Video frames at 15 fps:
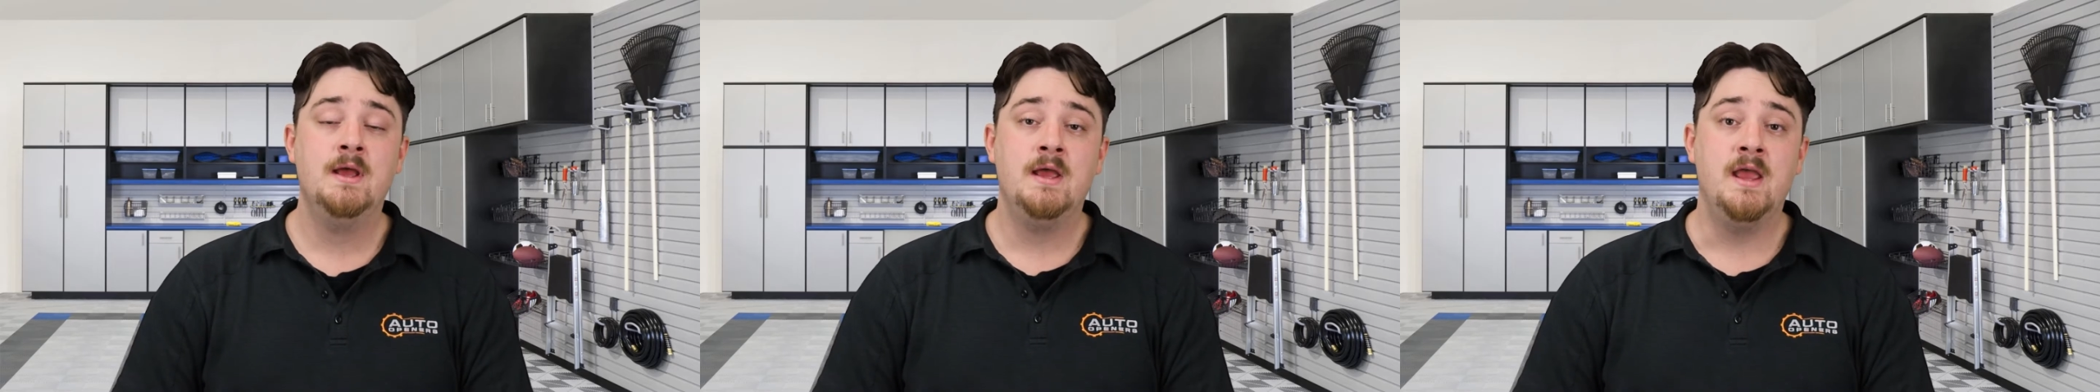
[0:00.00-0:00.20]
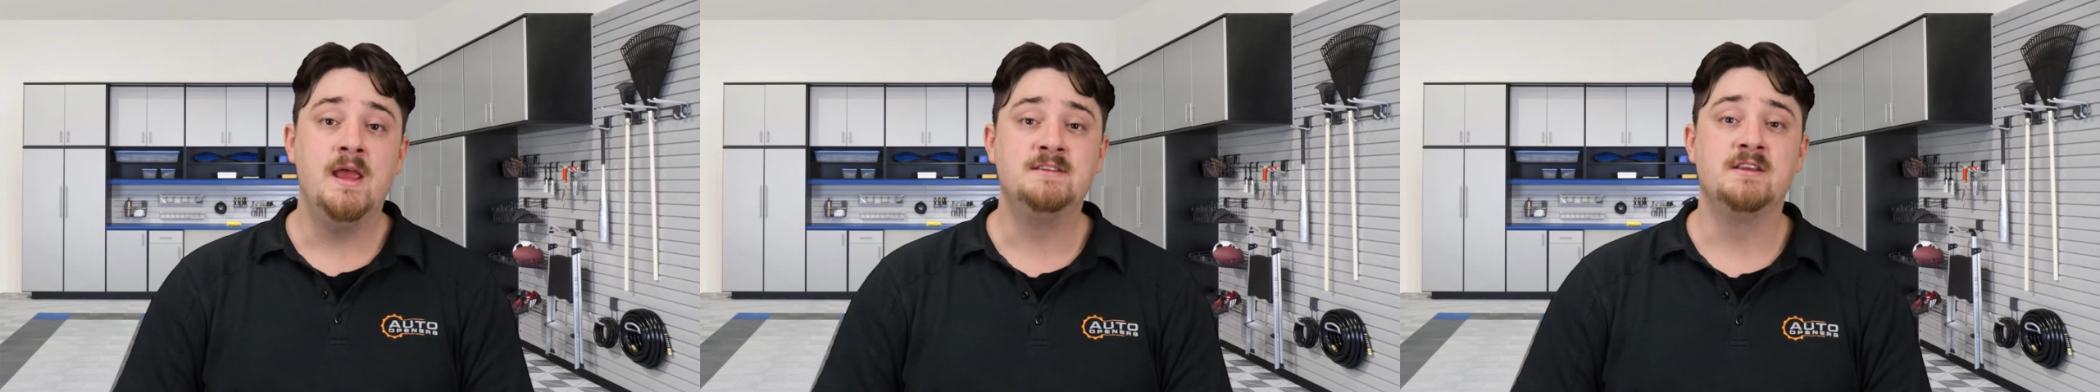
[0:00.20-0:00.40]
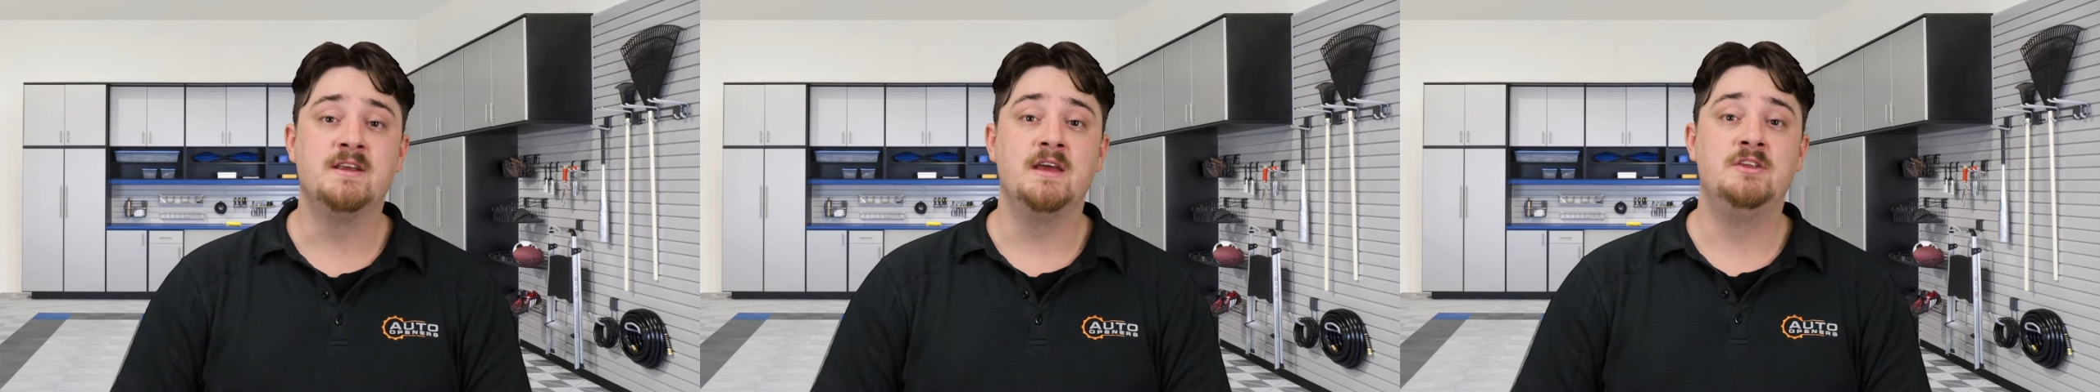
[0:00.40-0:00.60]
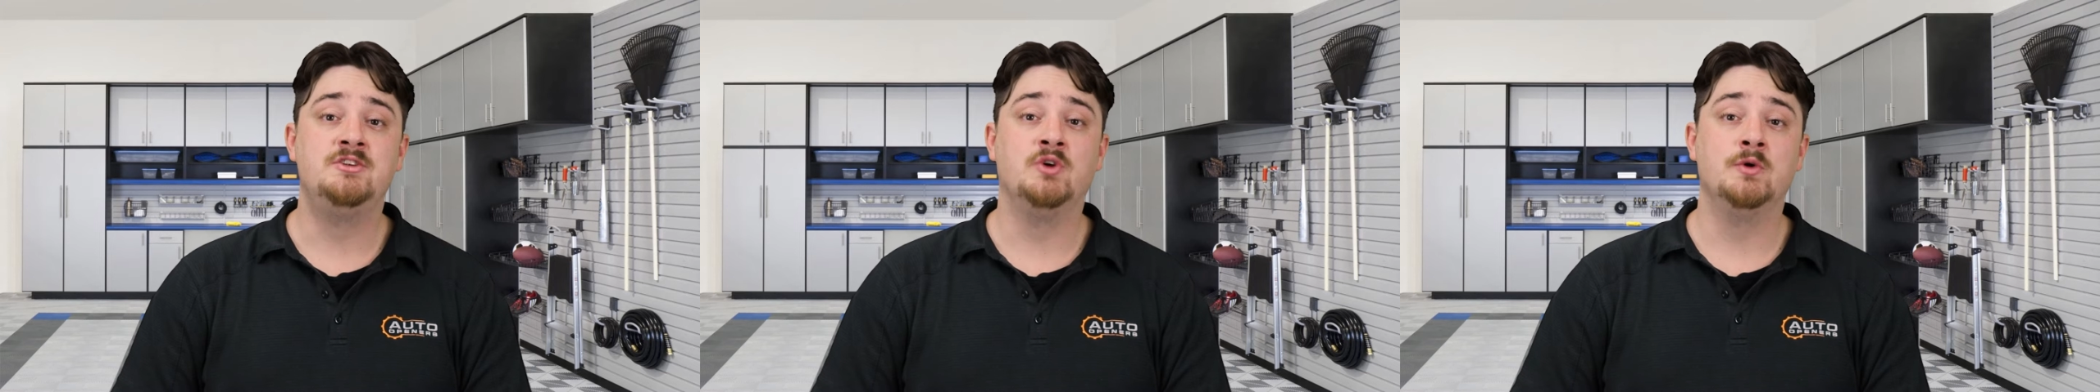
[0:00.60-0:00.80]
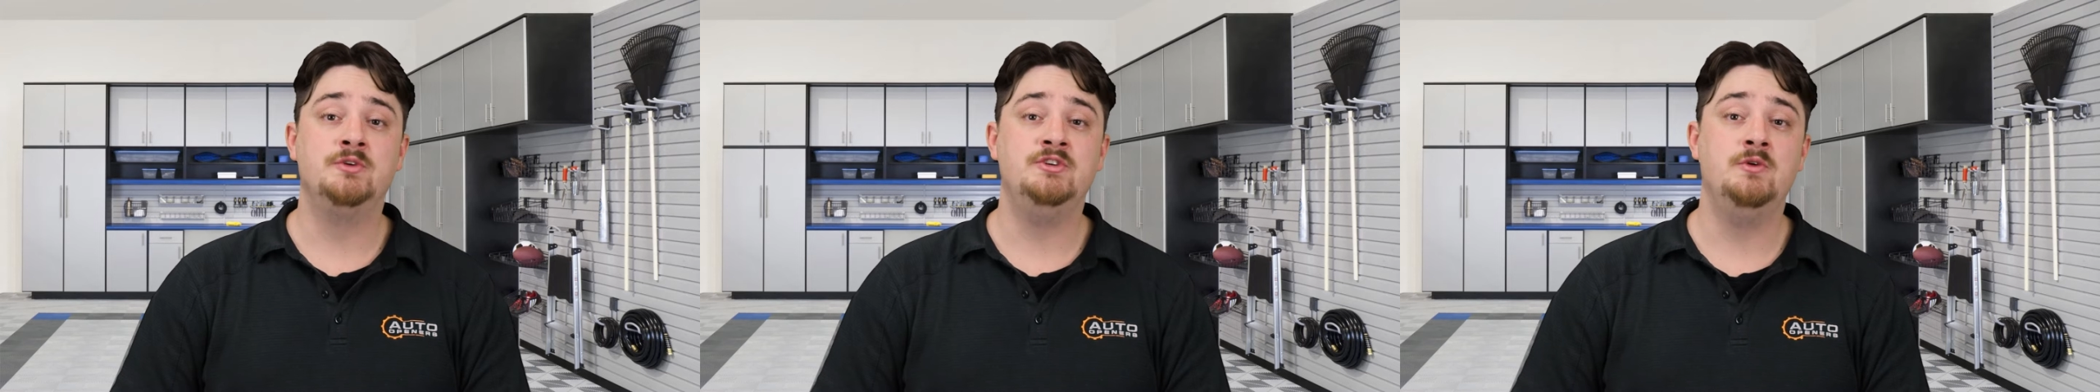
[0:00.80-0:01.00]
here today to
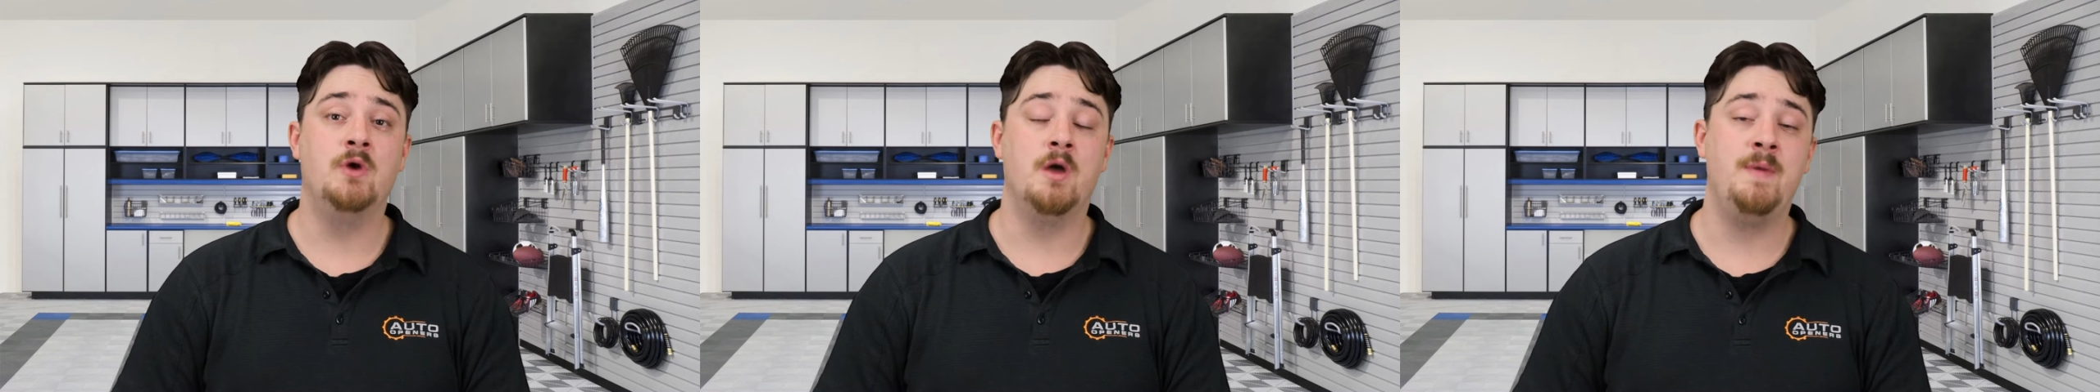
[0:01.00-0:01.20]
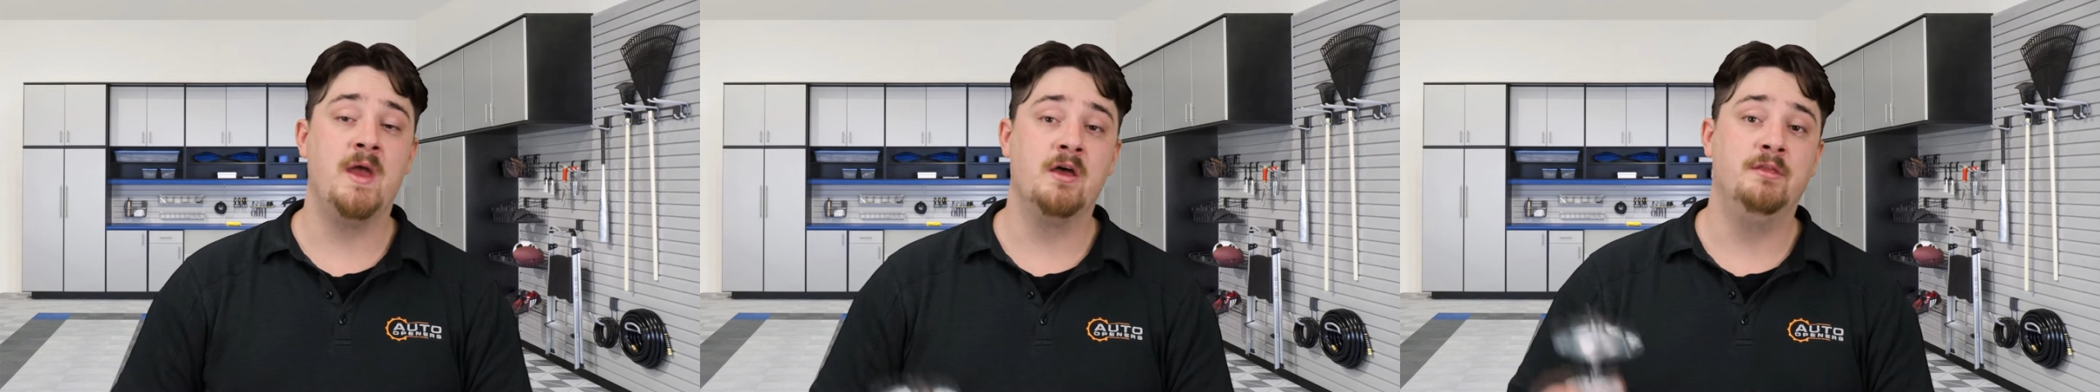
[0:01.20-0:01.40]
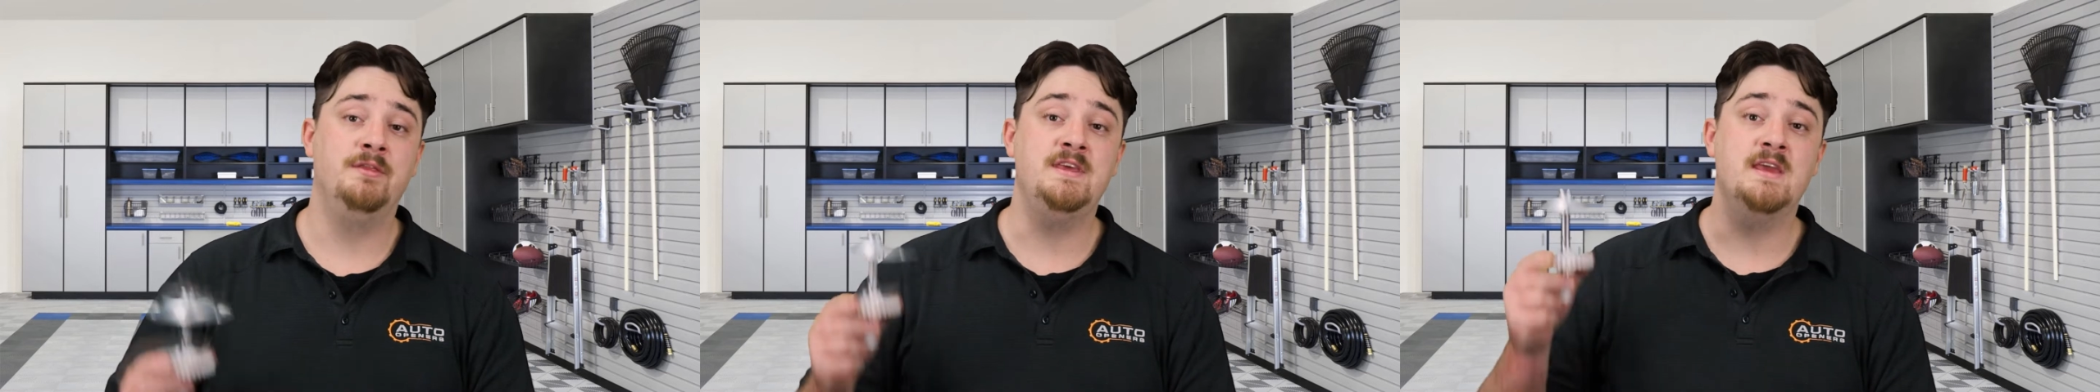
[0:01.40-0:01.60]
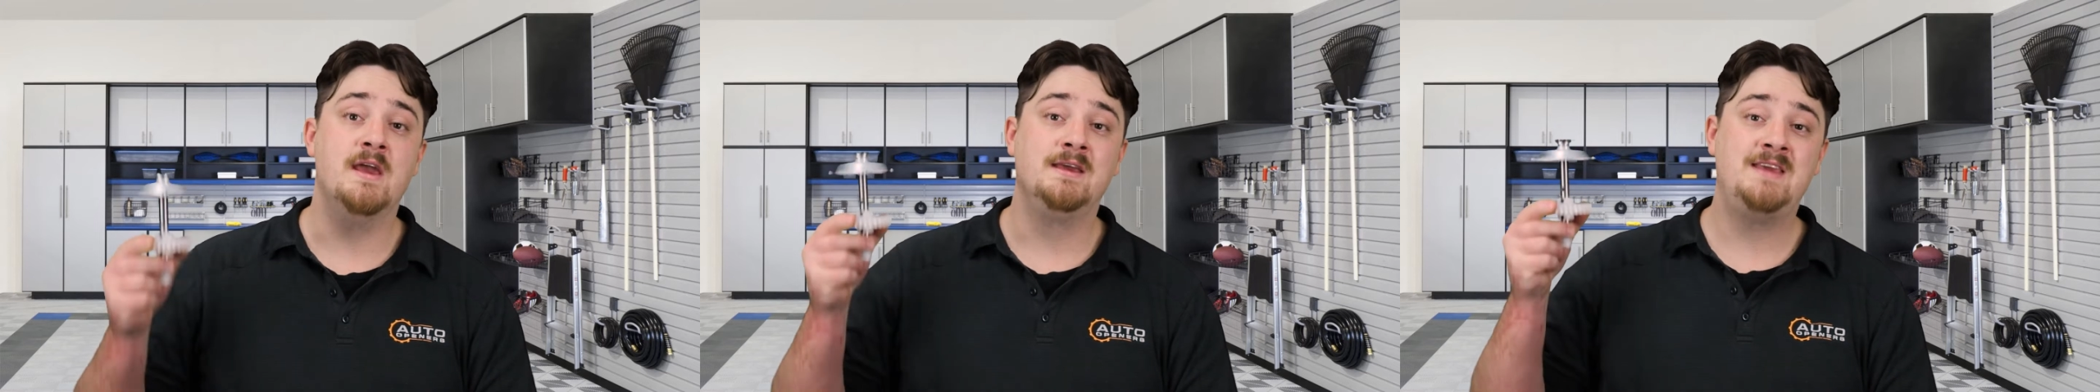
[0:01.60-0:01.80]
talk to you about the